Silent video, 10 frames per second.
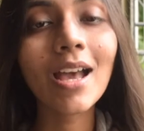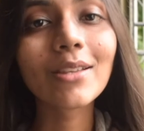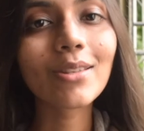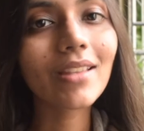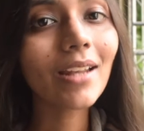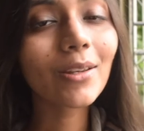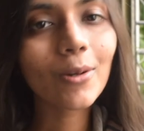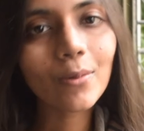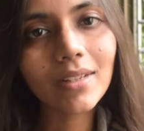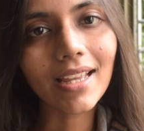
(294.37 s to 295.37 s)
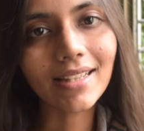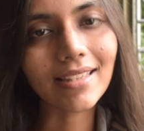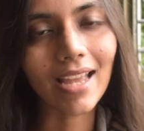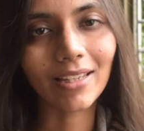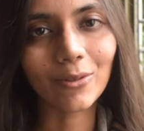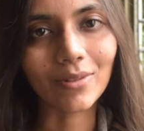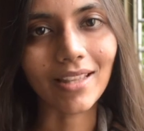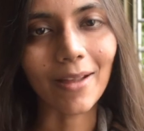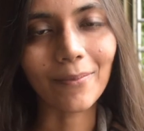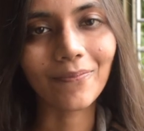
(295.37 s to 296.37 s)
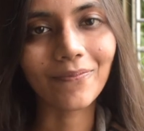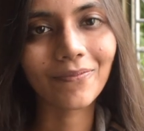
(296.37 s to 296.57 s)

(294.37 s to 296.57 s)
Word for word: so that no one else can use them.